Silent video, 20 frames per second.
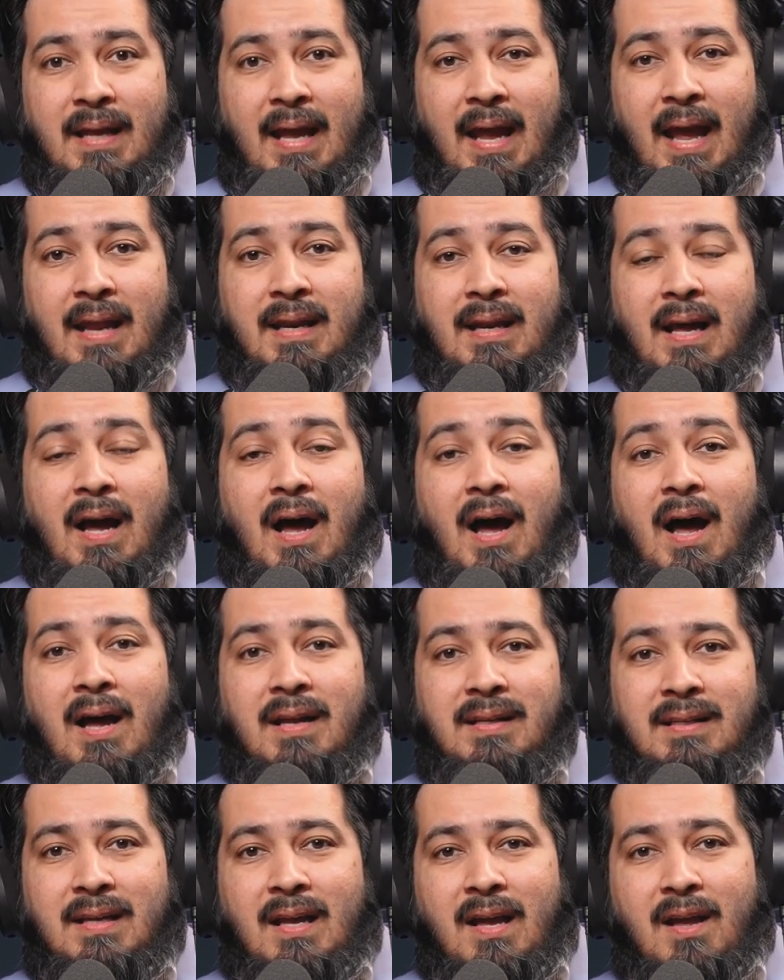and
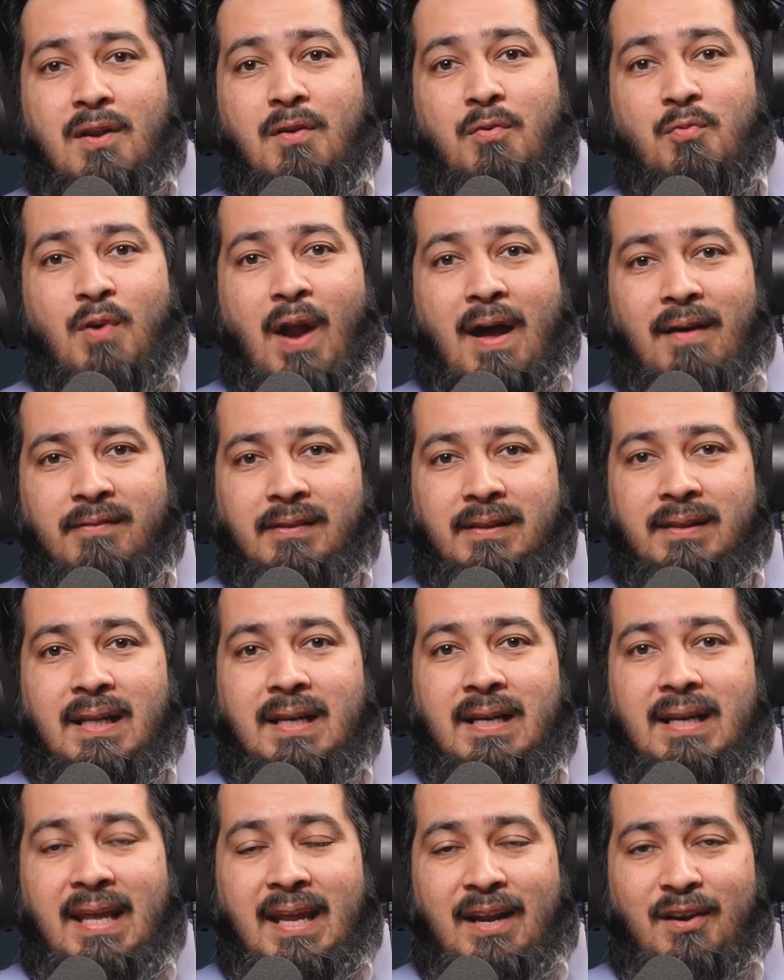unravel the
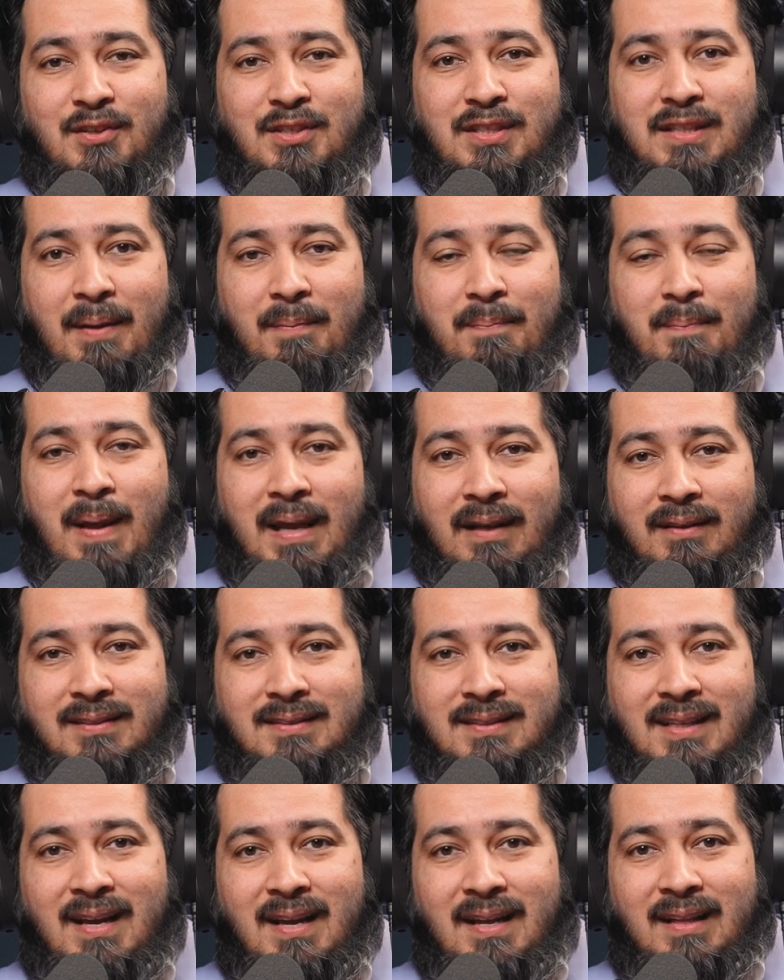layers that makes
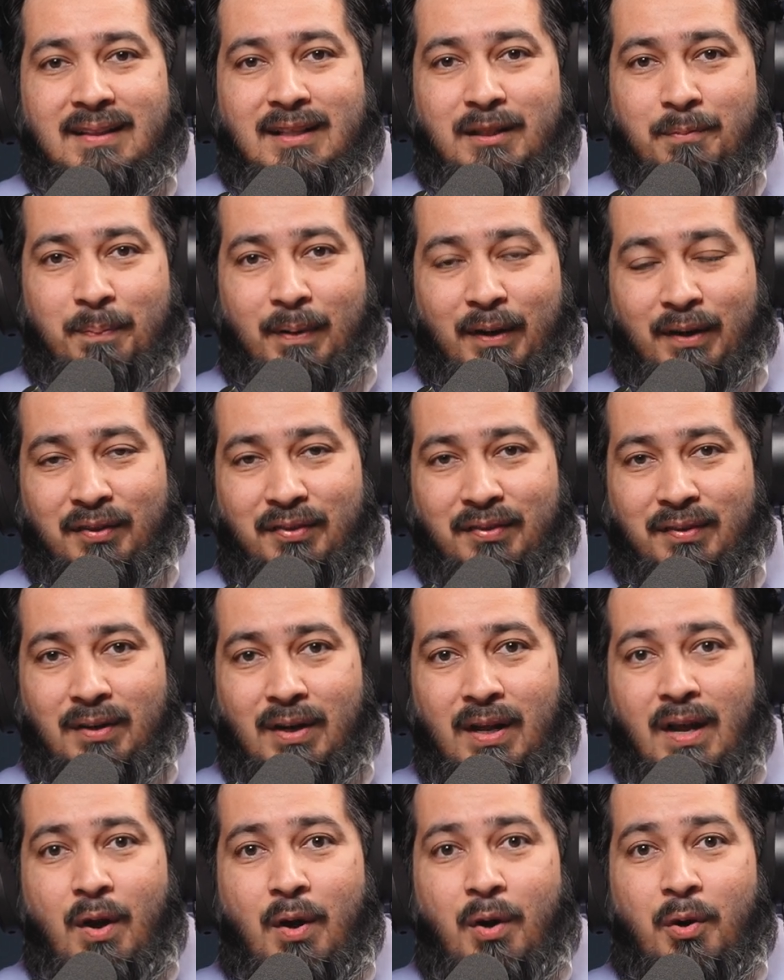this person
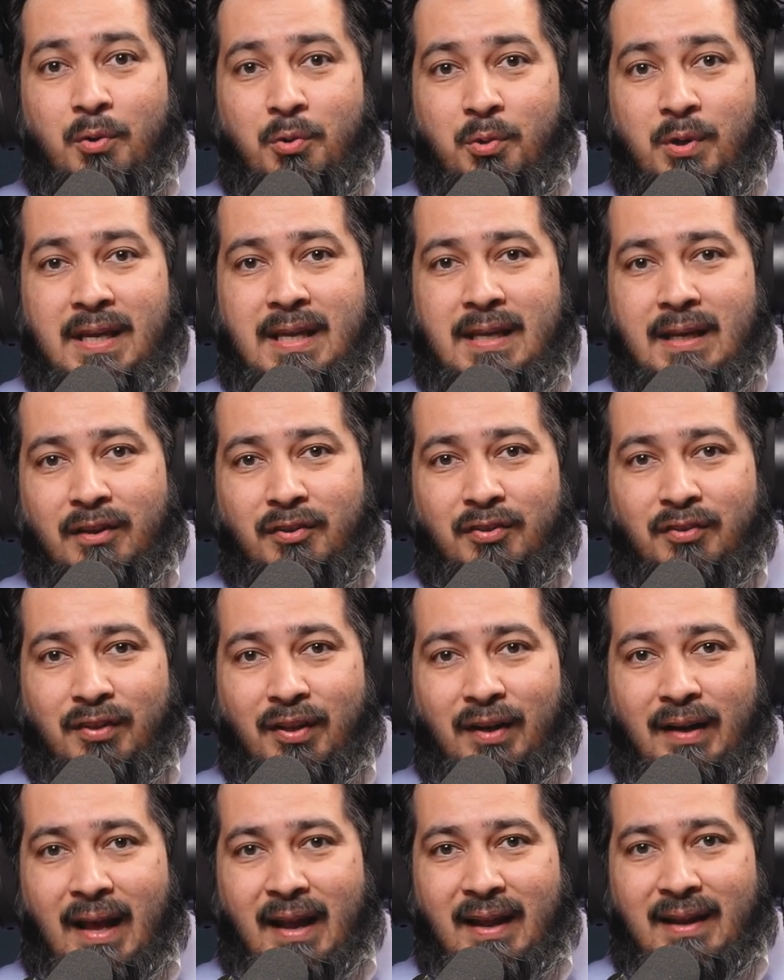who he is
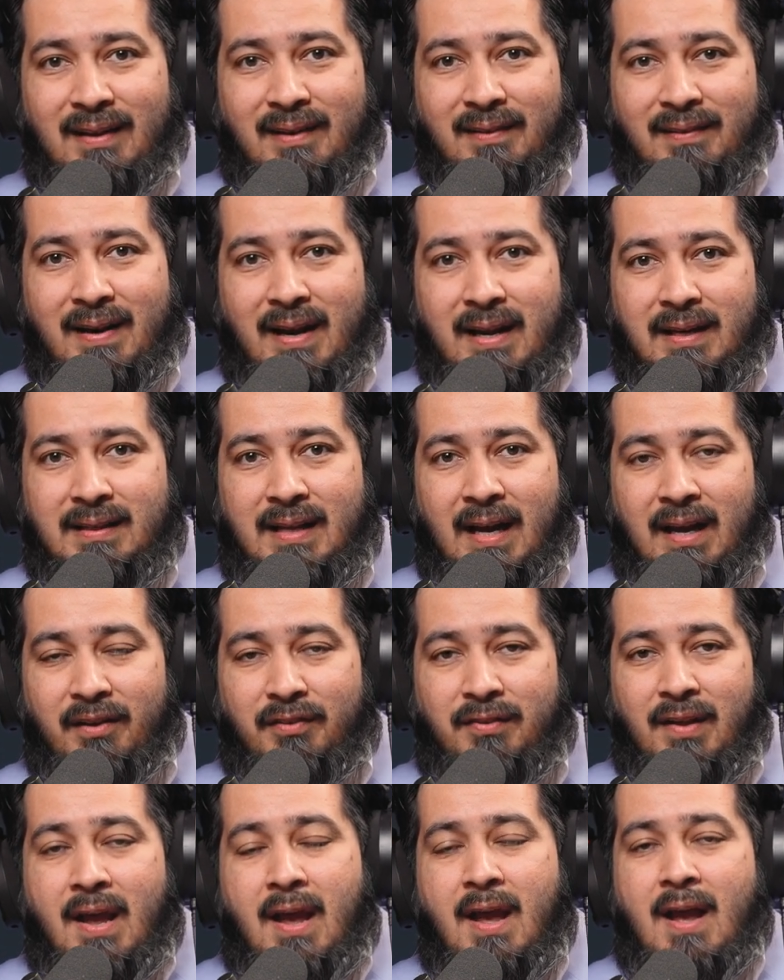today. All right,
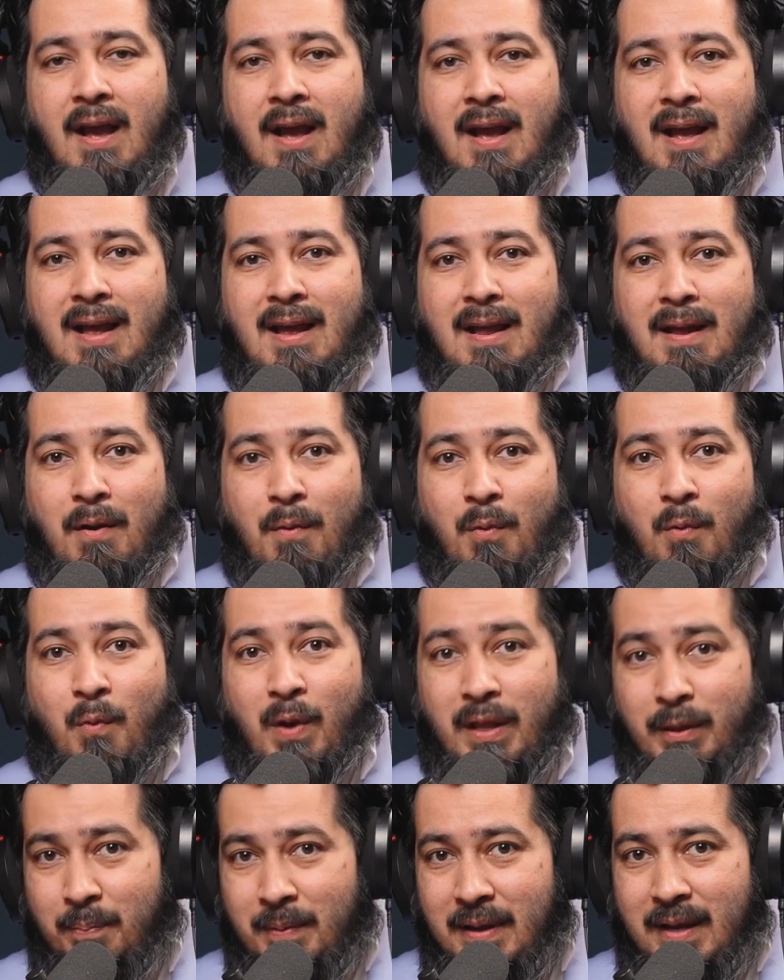guys,
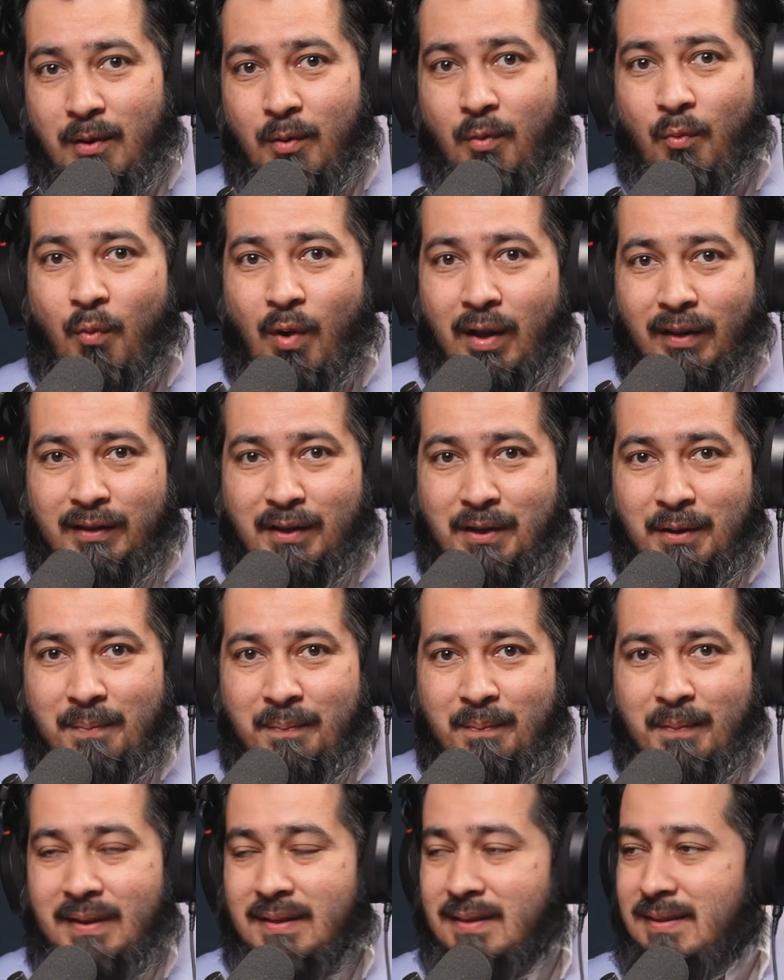with me,
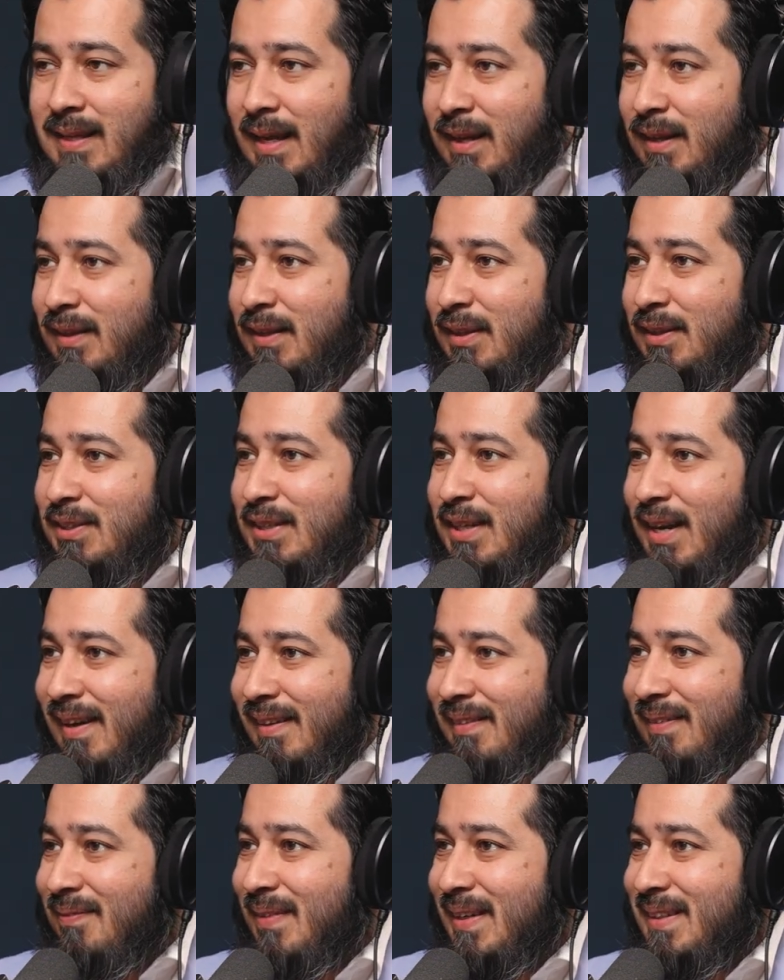welcome Syed
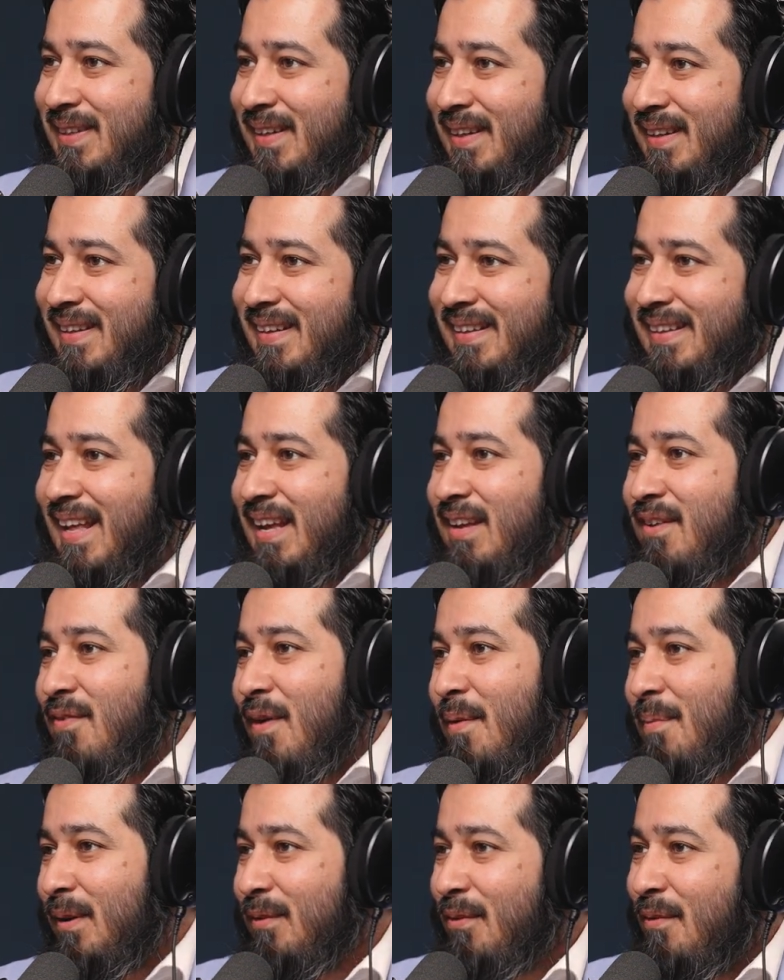Irshad. MashaAllah. Thank you
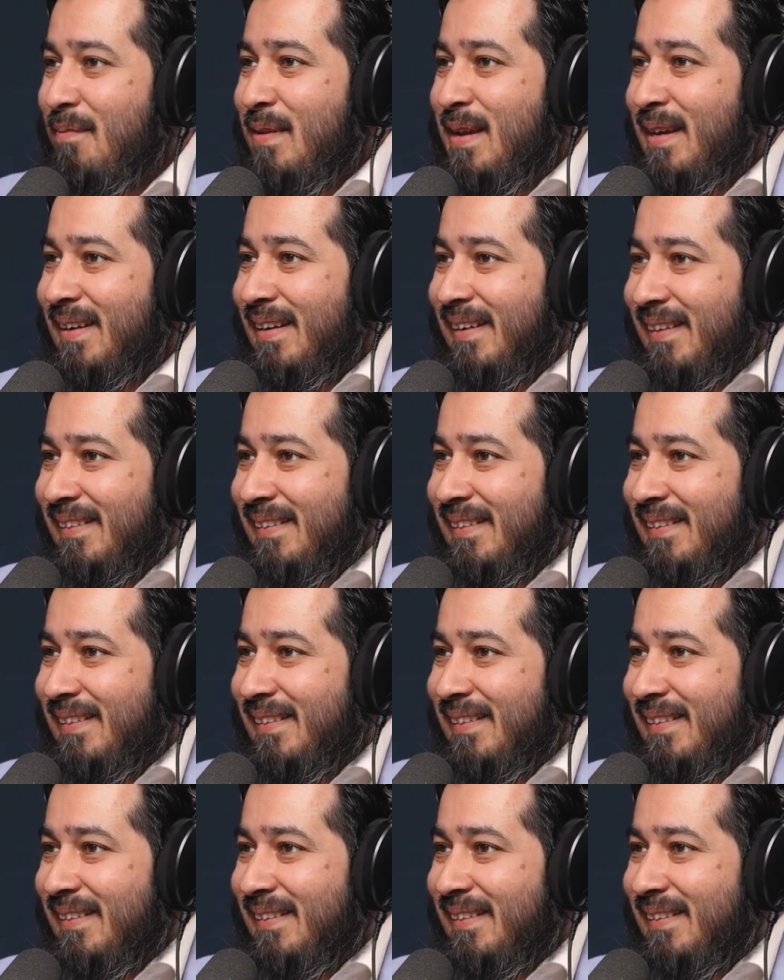very much for being here.